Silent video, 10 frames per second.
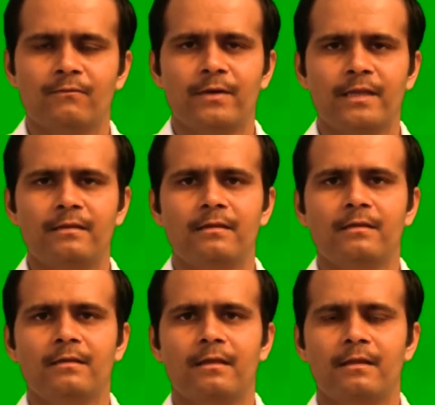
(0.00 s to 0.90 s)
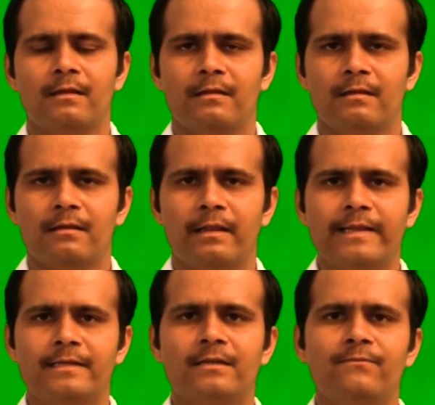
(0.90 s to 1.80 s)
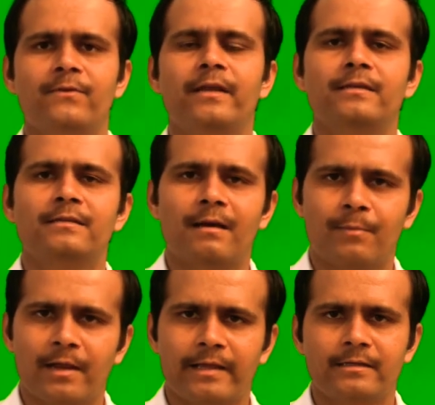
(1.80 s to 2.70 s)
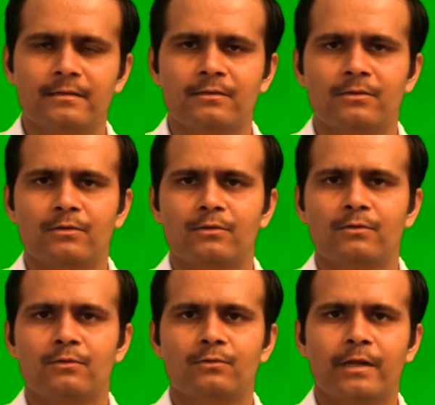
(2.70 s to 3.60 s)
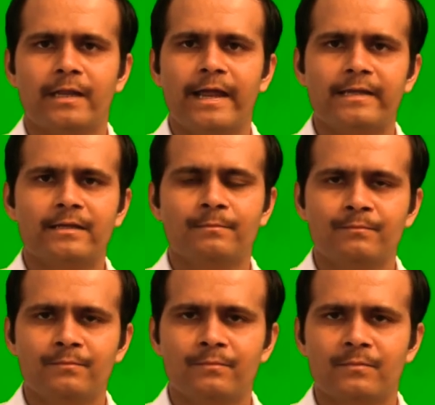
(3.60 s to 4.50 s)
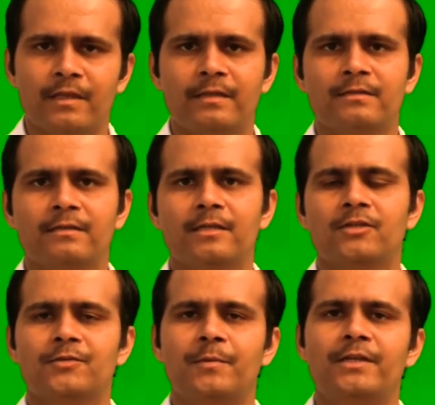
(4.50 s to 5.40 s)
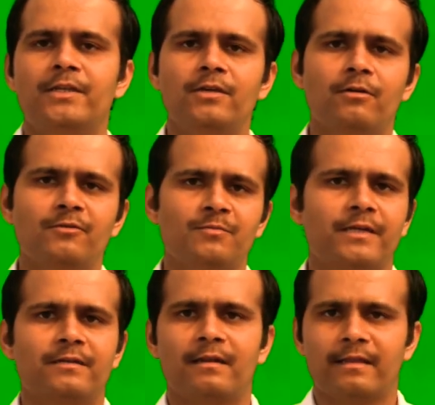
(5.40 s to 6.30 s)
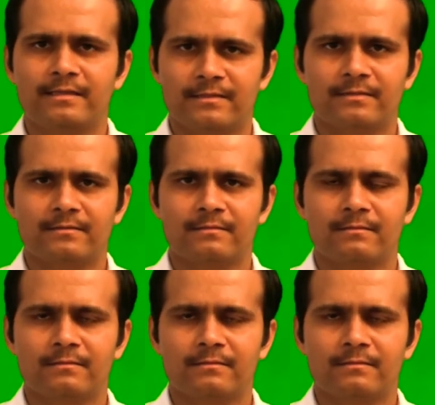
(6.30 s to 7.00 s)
When the electric field is applied to an atom, there is a splitting of spectral lines.